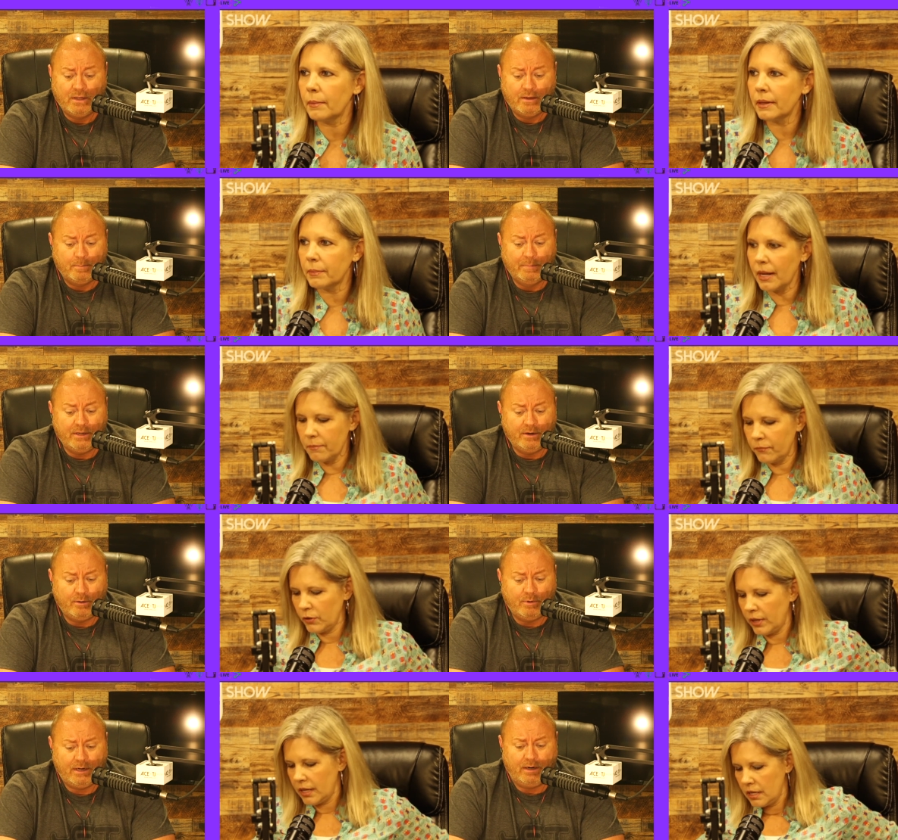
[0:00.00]
Speaker 1: I'll be, but I'm you
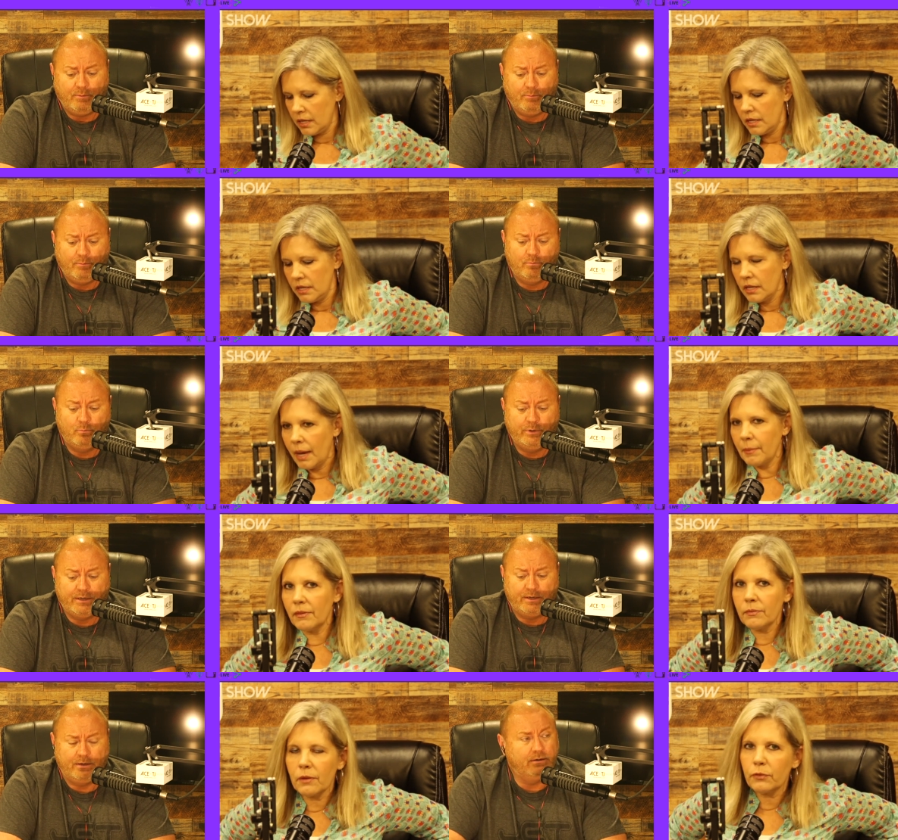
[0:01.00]
know free.
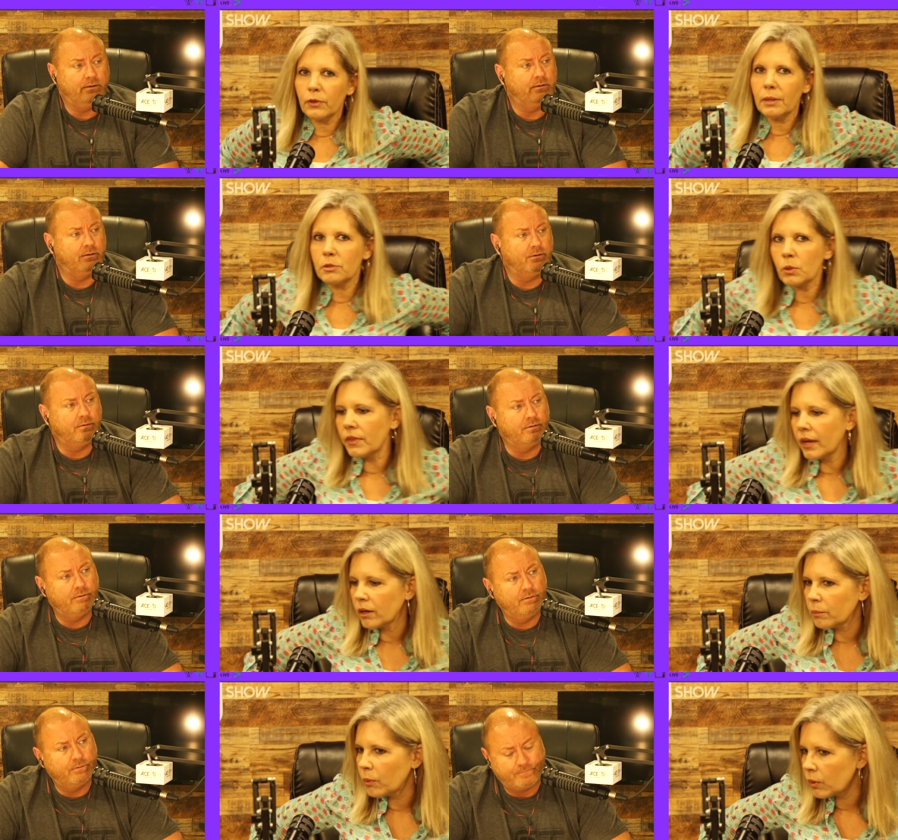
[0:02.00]
What? I'm free in between
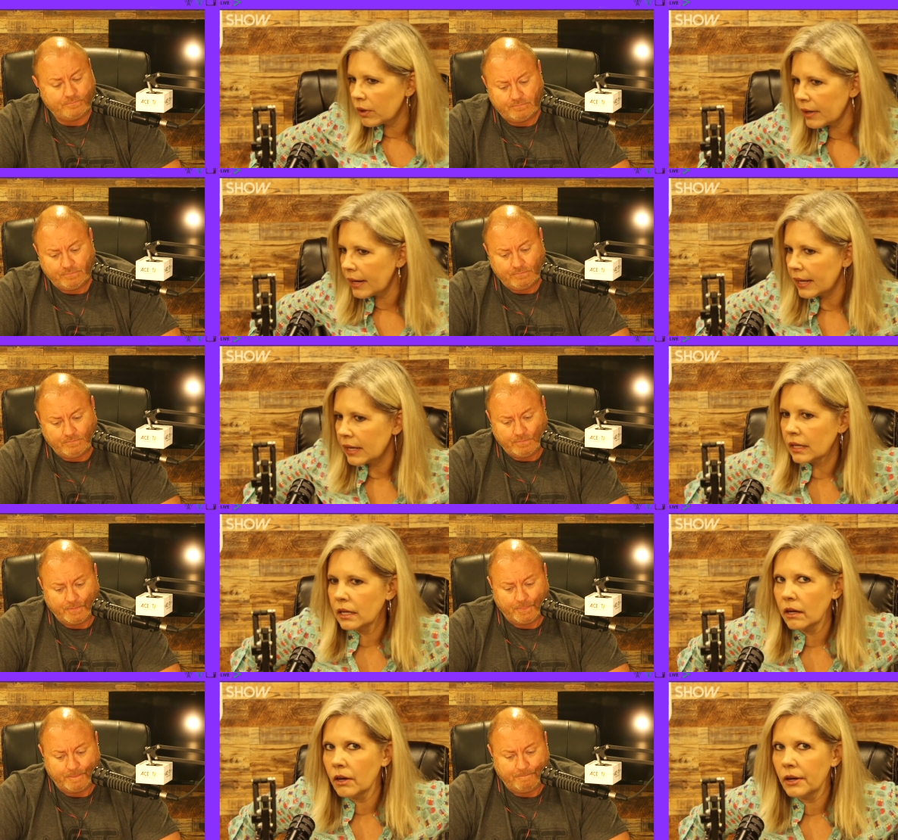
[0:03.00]
the airport
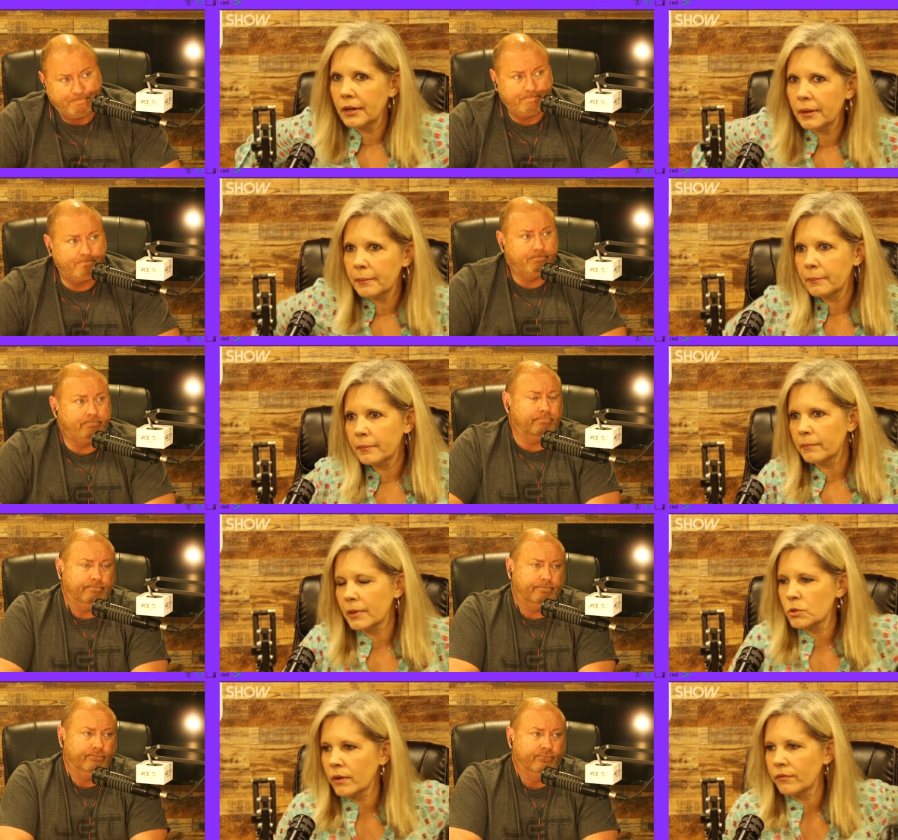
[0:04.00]
and
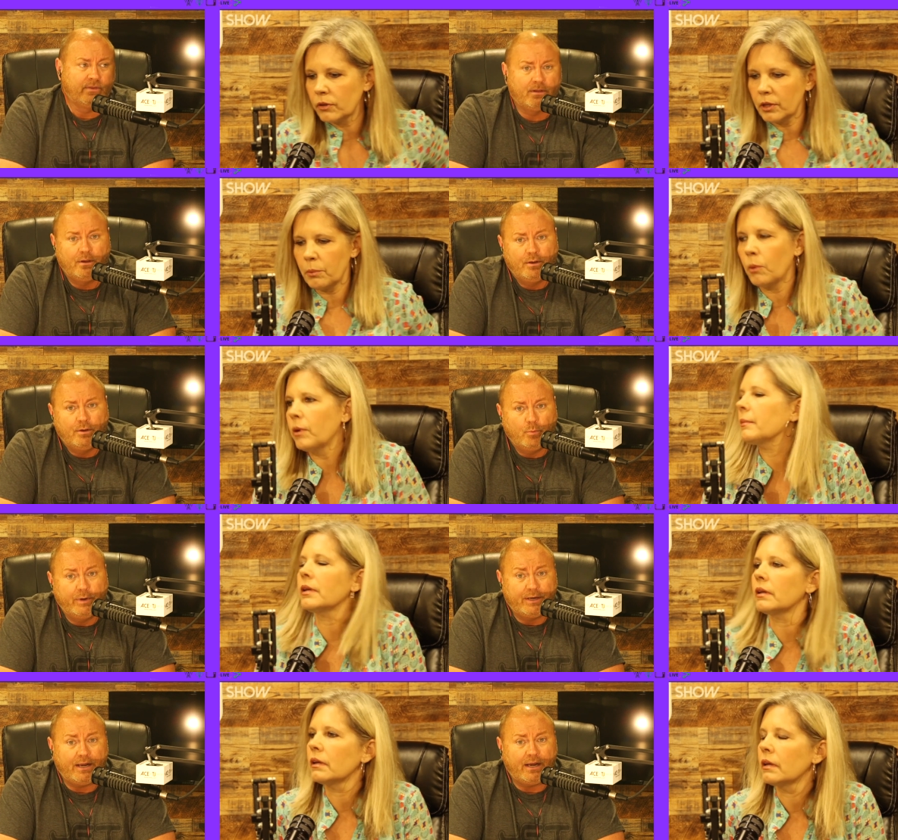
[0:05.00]
my 12:30
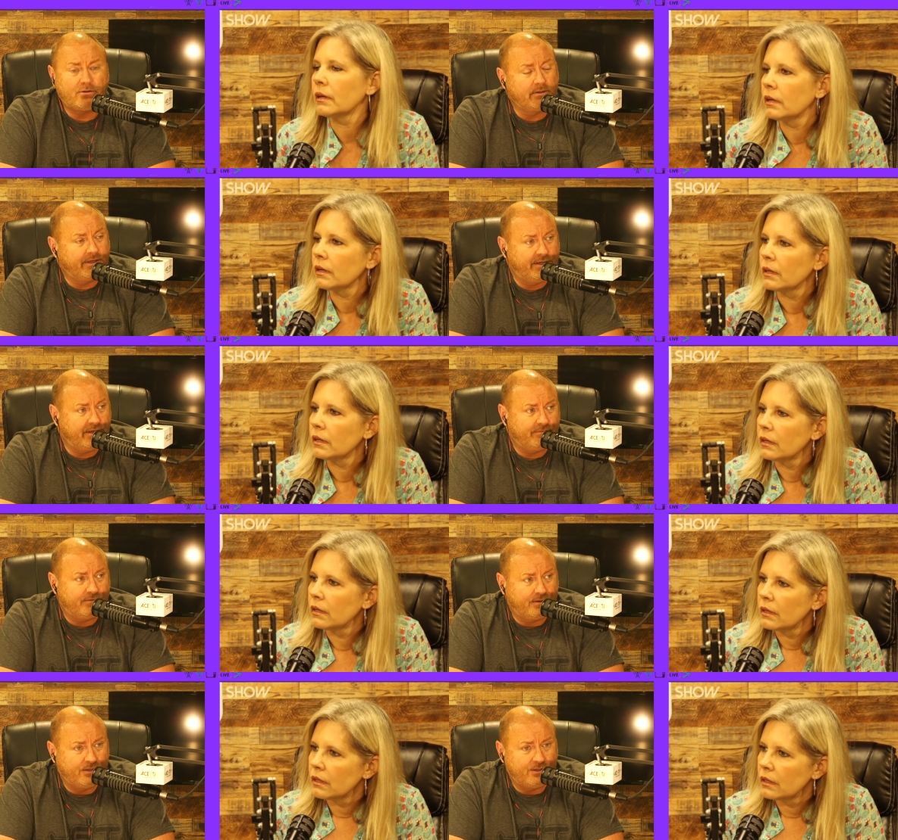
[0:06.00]
appointment.
Speaker 2: We could actually
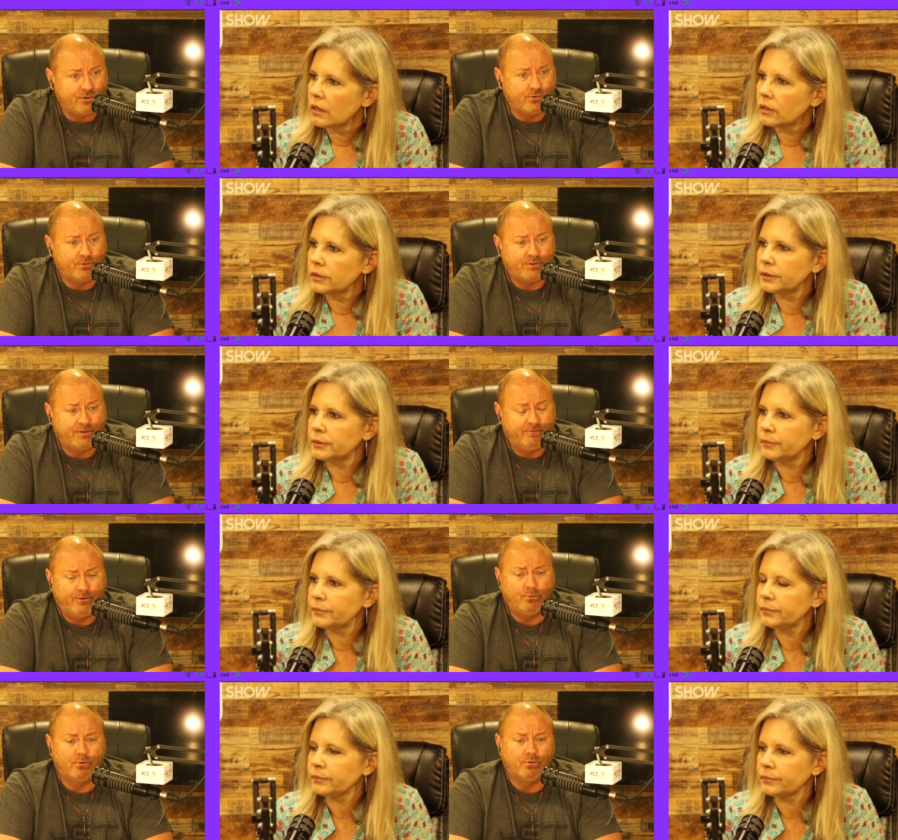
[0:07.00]
give the listeners and
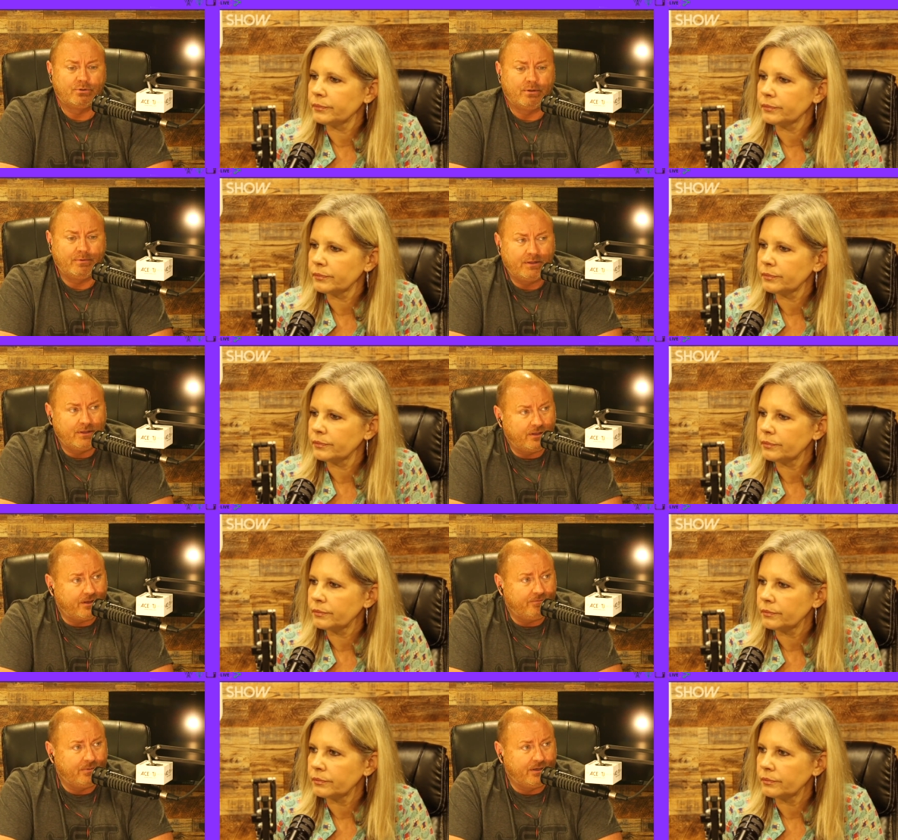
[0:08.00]
viewers something
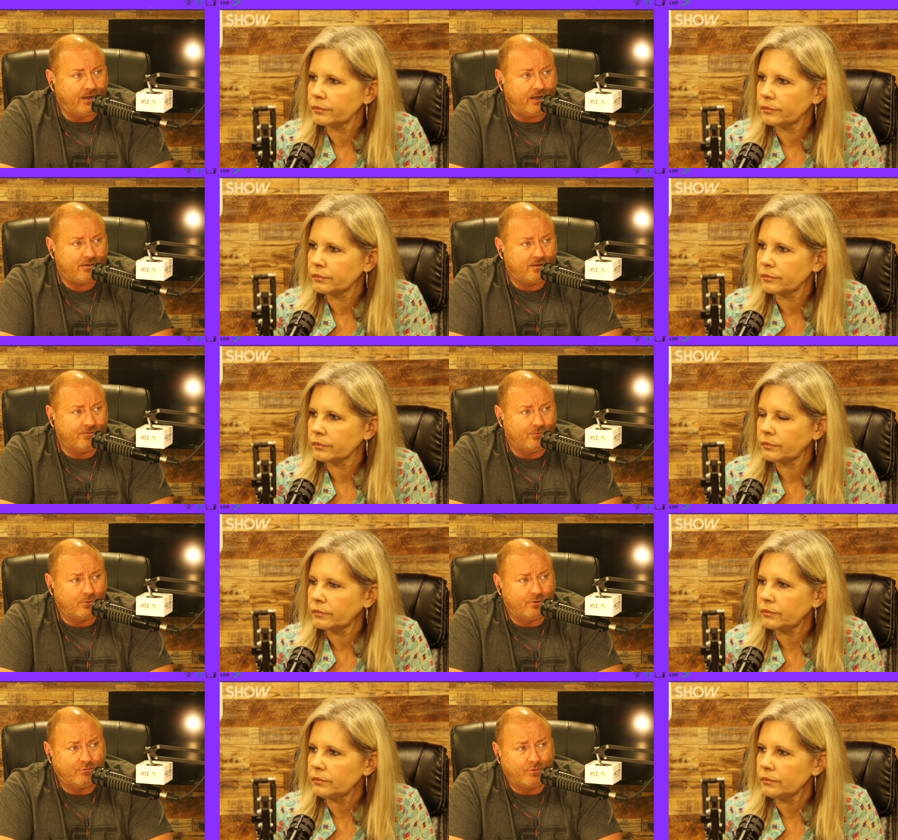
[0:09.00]
that they've been asking
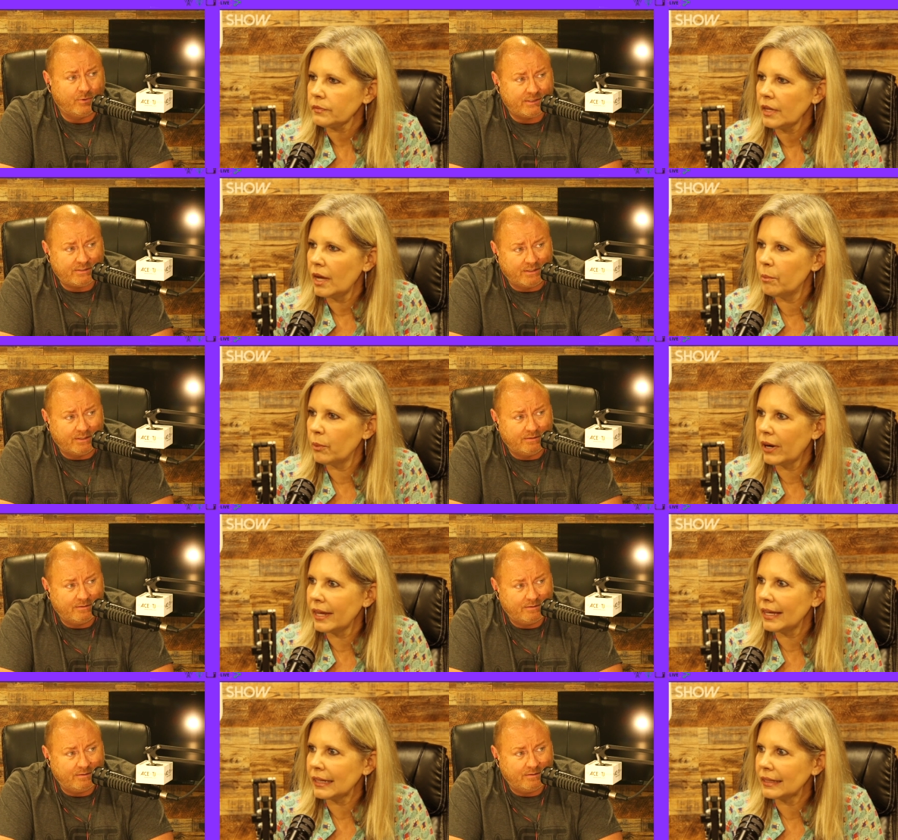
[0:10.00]
for and requesting.
Speaker 1: A
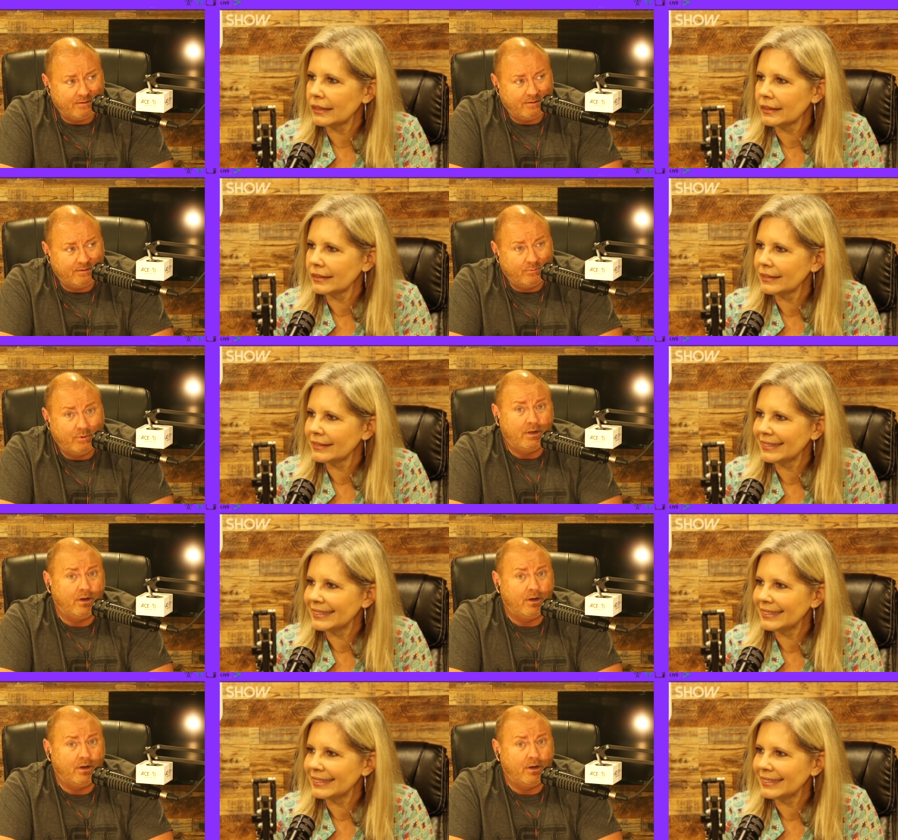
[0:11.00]
break?
Speaker 2: Well,